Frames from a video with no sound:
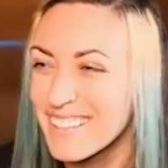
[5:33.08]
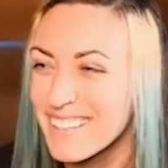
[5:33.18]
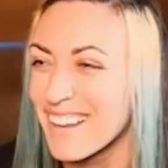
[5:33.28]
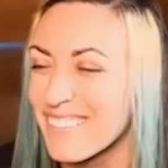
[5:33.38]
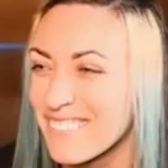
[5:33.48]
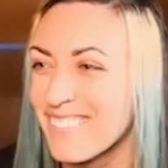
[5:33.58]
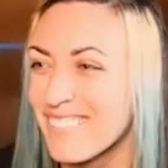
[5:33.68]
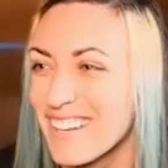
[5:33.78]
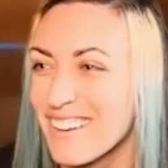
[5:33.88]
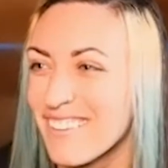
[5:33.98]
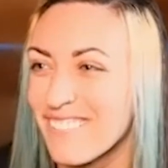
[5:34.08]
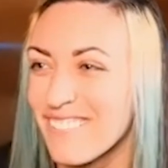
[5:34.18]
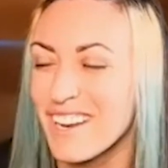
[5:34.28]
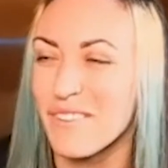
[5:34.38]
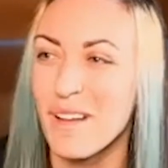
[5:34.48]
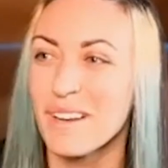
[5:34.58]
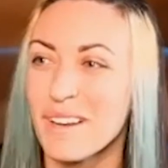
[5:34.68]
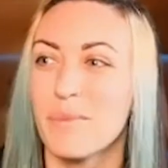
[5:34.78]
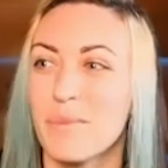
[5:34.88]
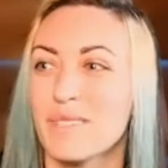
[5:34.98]
you know, when I'm on a
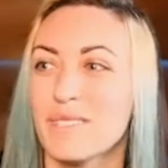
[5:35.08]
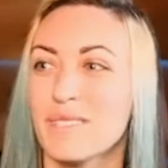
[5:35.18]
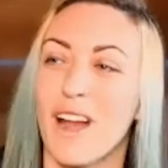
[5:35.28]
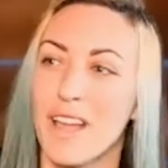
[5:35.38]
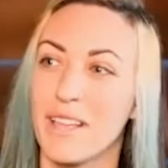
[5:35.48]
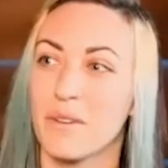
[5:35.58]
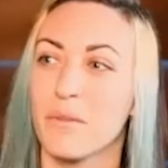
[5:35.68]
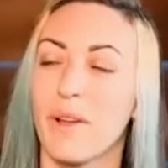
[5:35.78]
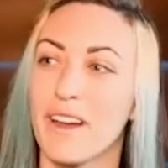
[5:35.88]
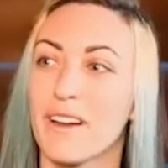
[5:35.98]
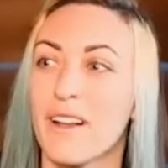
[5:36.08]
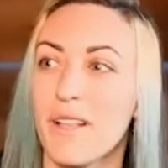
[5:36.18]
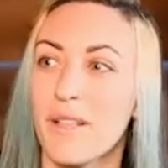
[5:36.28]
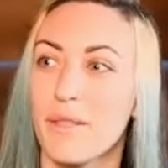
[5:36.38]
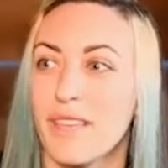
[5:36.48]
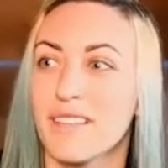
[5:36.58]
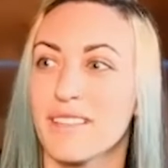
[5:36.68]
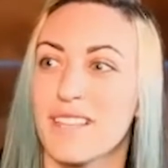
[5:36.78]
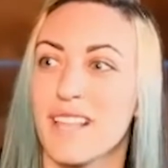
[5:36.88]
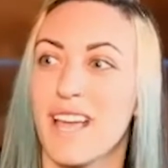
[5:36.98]
Limp Bizkit tour, I can wear
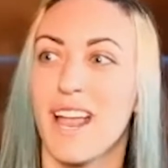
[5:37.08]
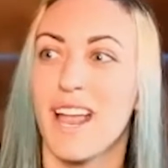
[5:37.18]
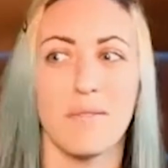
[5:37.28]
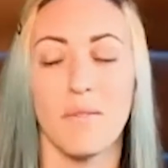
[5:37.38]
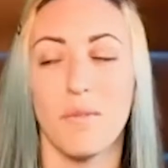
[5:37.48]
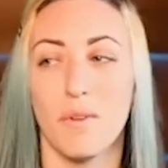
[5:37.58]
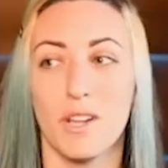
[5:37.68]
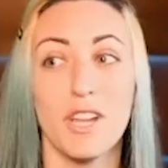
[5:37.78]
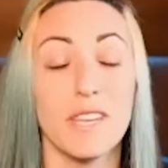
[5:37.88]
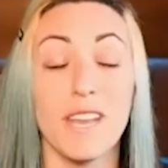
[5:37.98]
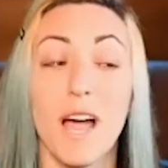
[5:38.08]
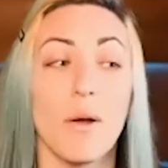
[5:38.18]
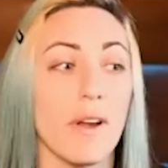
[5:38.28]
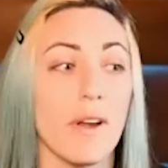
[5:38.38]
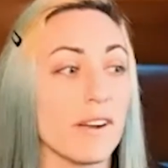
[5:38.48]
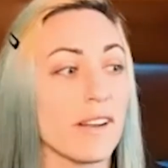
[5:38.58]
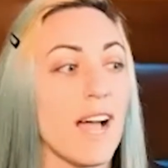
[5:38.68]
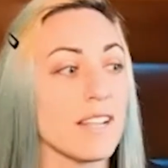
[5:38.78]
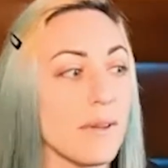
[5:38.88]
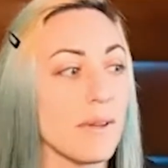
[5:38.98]
things that I could not wear on a
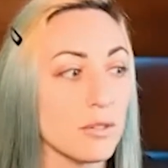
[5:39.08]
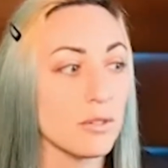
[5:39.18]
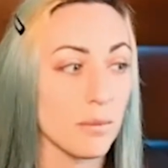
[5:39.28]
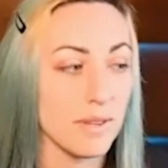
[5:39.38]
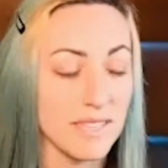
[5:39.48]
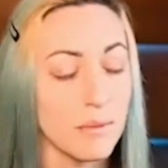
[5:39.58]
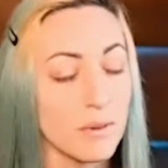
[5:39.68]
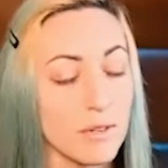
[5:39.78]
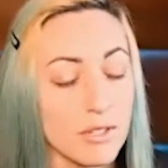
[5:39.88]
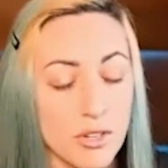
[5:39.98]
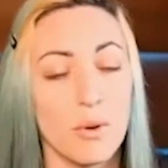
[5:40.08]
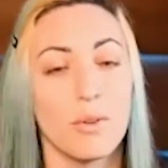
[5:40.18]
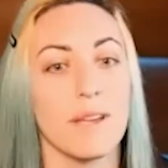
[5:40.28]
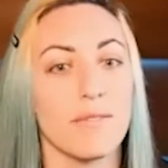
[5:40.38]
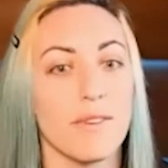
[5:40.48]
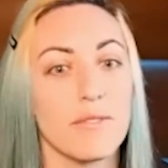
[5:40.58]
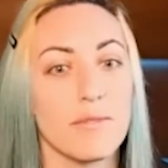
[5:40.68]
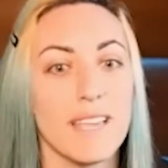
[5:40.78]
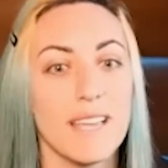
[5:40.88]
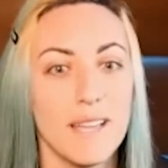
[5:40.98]
Godsmack tour because they would totally make fun of
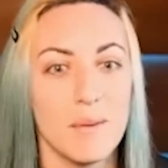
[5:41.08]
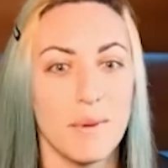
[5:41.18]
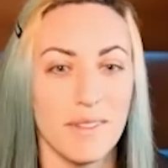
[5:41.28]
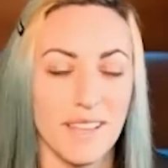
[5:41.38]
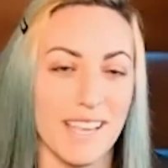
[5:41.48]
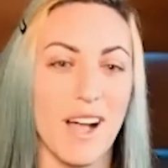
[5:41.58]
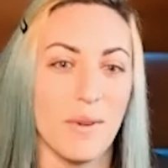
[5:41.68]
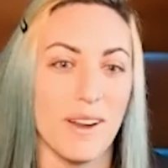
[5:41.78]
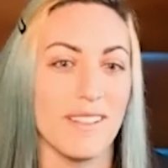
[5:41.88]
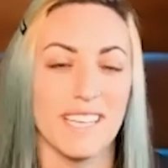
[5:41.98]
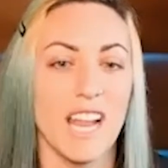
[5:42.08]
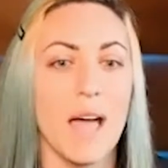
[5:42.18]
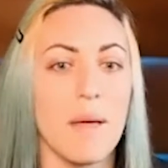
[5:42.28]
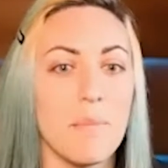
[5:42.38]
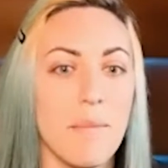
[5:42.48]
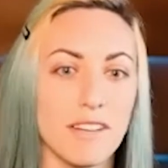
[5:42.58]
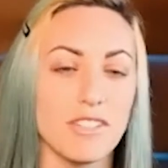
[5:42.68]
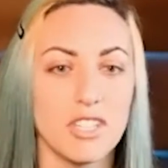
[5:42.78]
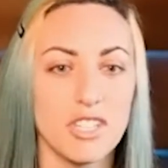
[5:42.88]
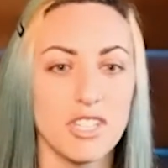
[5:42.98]
me. But like, I'll wear like not
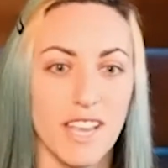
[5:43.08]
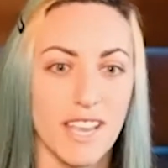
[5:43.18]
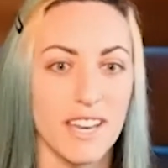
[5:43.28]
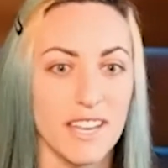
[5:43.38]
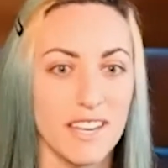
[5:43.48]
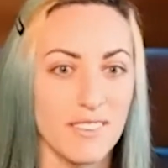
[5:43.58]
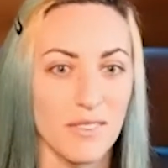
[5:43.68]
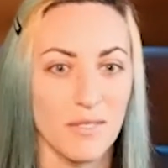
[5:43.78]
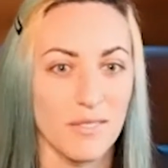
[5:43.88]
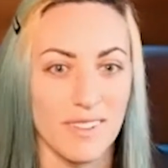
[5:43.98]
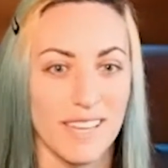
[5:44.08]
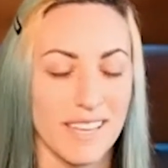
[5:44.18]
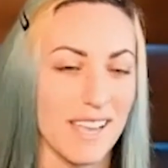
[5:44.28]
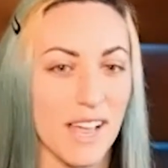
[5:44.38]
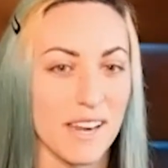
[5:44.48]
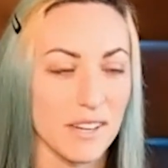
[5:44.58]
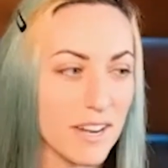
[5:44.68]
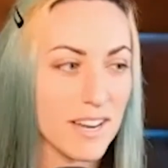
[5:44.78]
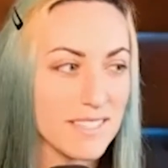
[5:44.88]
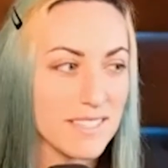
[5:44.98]
matching shit and like get kind of
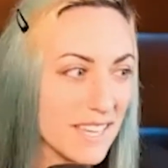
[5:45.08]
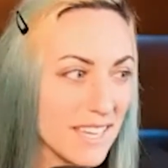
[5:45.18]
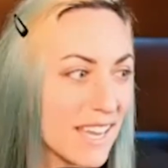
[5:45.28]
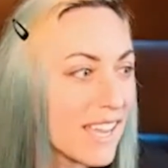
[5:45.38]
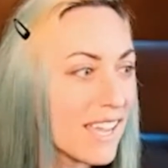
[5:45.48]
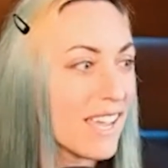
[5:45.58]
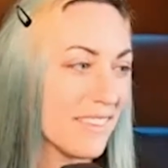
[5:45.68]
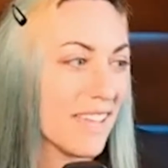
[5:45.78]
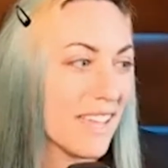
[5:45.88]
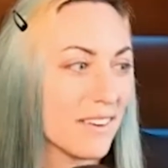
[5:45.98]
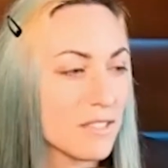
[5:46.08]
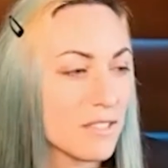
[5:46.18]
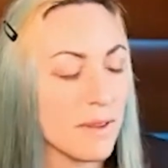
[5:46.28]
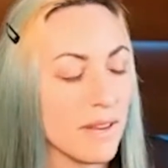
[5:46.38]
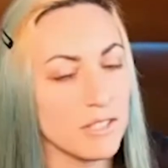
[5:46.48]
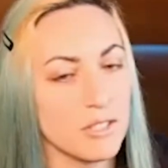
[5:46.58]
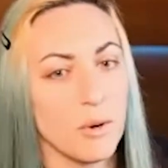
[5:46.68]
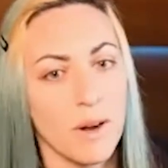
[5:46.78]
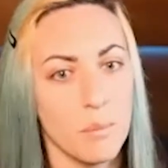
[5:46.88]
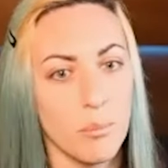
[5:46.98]
crazy. And then Godsmack
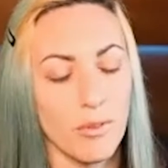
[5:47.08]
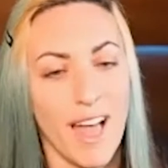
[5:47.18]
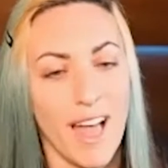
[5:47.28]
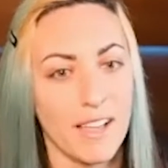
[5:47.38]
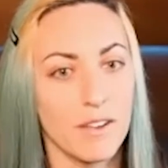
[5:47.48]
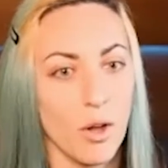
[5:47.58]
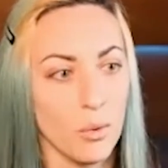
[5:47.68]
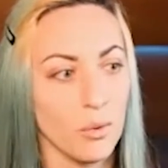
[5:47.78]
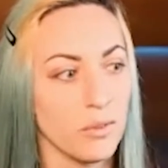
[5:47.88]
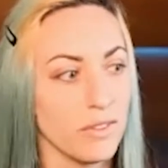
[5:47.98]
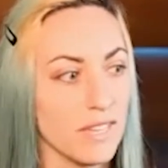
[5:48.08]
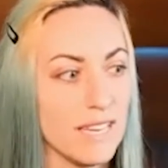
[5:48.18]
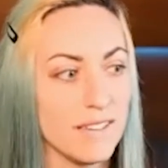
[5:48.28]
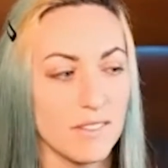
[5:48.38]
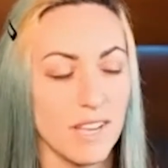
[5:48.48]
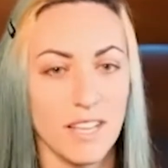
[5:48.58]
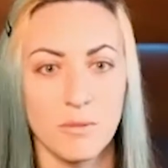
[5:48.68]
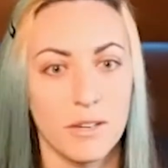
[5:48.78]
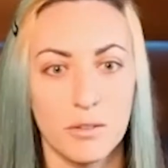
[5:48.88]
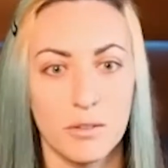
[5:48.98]
tour, black only
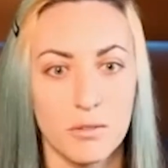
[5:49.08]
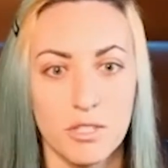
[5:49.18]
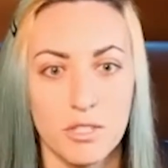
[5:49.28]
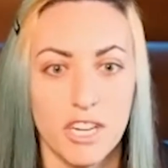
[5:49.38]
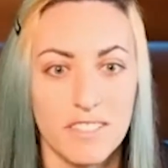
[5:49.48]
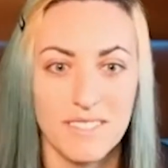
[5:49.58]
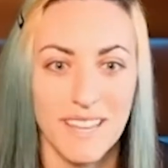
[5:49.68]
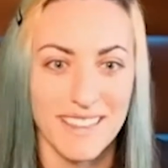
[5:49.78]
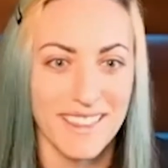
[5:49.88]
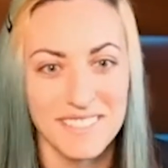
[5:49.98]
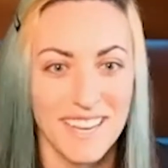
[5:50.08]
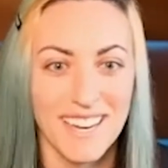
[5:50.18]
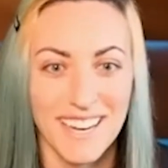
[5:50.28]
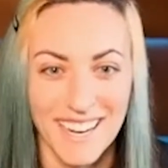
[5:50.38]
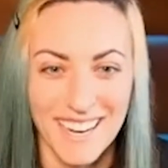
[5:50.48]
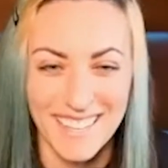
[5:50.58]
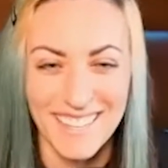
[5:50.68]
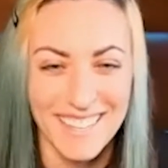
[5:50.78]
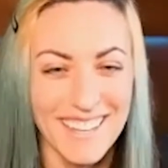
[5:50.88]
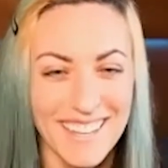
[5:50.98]
Godsmack crew shirts. Like that's
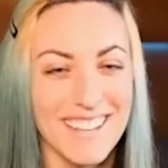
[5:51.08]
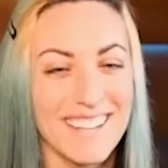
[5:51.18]
it.